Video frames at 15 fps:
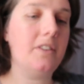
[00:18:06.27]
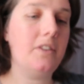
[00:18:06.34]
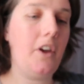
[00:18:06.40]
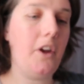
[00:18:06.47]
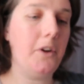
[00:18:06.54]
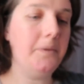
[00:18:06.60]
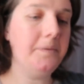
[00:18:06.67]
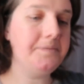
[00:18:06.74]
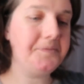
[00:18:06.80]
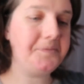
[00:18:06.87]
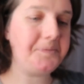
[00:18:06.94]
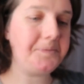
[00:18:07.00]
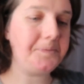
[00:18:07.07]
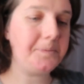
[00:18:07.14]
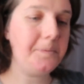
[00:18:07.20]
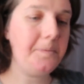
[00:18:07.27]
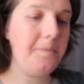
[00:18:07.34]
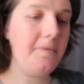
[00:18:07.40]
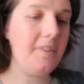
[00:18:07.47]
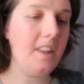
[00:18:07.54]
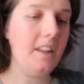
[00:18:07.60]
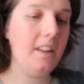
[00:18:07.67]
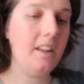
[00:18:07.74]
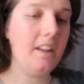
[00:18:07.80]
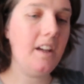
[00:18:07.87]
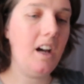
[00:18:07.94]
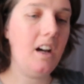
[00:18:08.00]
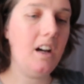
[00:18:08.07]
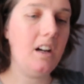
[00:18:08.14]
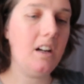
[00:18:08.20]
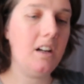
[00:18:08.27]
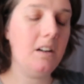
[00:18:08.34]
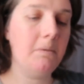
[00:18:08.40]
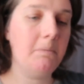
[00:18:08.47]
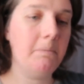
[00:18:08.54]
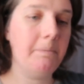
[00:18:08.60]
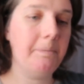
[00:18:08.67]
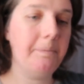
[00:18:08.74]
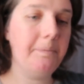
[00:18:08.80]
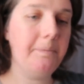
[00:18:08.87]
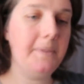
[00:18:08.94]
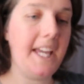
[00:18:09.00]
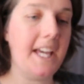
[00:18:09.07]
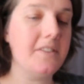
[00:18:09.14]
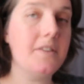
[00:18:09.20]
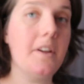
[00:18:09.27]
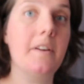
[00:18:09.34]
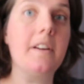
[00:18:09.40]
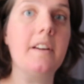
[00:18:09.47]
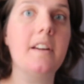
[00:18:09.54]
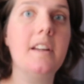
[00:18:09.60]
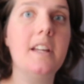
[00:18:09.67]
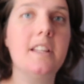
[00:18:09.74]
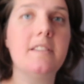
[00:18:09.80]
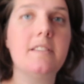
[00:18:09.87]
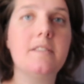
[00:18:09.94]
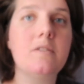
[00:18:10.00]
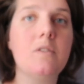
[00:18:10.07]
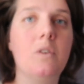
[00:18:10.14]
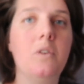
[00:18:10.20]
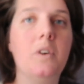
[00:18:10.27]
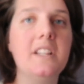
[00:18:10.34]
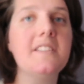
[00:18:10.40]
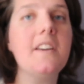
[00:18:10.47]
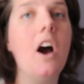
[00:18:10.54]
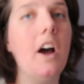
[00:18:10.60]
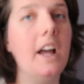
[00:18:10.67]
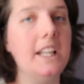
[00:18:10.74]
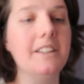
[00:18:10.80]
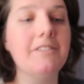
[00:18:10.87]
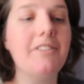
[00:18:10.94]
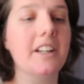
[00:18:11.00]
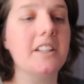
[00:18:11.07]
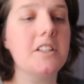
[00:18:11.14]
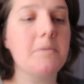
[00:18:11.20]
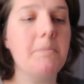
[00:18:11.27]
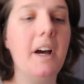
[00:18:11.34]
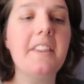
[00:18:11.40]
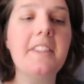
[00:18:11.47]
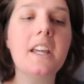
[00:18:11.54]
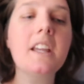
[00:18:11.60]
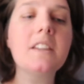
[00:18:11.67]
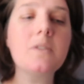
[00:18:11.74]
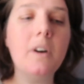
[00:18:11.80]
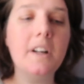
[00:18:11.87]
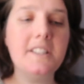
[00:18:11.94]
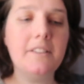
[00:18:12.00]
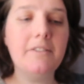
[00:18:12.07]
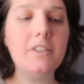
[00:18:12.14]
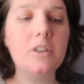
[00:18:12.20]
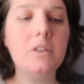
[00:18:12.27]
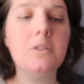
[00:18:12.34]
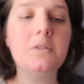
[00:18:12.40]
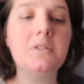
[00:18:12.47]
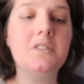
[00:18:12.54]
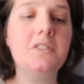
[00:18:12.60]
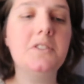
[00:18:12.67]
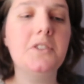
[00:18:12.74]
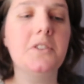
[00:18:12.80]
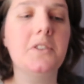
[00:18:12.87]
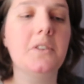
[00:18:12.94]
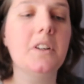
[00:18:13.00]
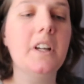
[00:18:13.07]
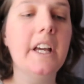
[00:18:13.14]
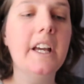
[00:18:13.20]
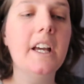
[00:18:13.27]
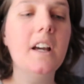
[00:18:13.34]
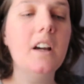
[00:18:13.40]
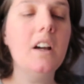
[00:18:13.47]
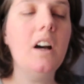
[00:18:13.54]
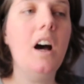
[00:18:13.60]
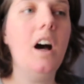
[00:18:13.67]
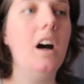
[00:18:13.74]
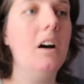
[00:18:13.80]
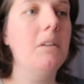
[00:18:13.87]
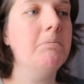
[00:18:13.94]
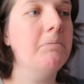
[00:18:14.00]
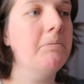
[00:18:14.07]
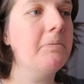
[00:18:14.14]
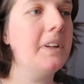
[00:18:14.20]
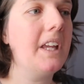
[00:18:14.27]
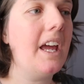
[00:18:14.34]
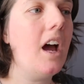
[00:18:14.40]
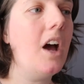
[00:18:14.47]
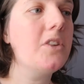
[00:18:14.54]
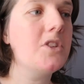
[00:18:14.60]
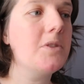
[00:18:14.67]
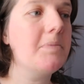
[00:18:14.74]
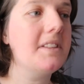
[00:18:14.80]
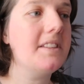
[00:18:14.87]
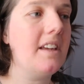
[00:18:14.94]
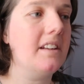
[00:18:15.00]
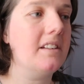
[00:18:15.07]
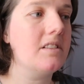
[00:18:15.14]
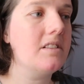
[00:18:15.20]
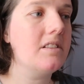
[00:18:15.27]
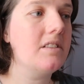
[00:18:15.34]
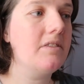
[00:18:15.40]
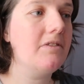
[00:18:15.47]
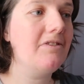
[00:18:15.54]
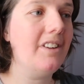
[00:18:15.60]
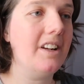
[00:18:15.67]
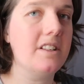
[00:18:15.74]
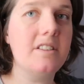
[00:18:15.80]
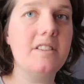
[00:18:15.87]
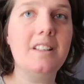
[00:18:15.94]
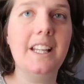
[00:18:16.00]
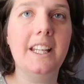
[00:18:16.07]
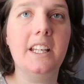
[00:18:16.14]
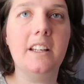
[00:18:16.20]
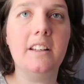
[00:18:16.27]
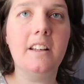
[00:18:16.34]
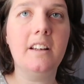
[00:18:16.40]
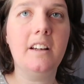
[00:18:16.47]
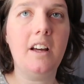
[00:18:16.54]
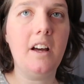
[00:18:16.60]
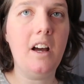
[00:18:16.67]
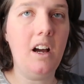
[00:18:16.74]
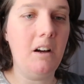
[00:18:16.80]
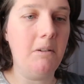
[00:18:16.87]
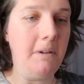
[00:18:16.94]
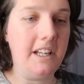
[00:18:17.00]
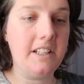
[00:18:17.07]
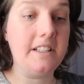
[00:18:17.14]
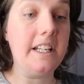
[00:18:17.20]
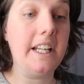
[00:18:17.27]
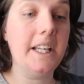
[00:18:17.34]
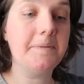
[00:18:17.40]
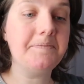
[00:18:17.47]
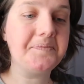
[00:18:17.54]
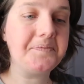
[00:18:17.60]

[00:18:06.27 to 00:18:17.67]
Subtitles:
So yeah, so it's not entirely French, but I think it's quite difficult to get 100% French linen actually.